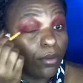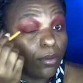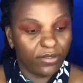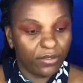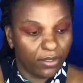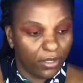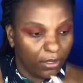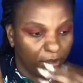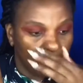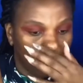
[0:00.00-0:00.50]
So
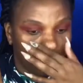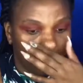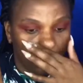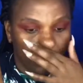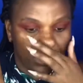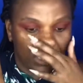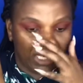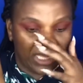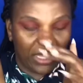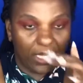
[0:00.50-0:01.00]
now the next
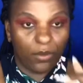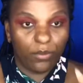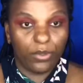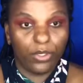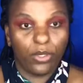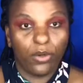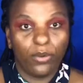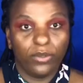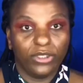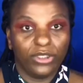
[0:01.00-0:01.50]
thing that we're
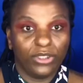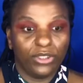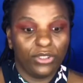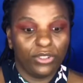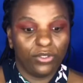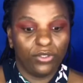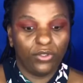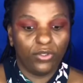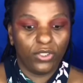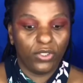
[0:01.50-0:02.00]
going to
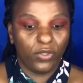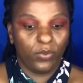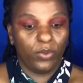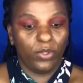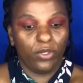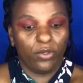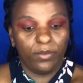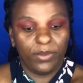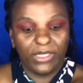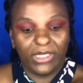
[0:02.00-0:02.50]
do is we're
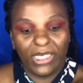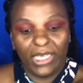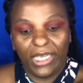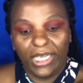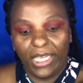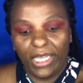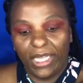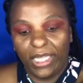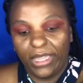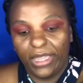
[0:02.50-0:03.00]
going to be
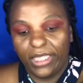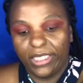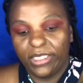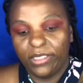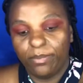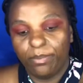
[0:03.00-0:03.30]
taking this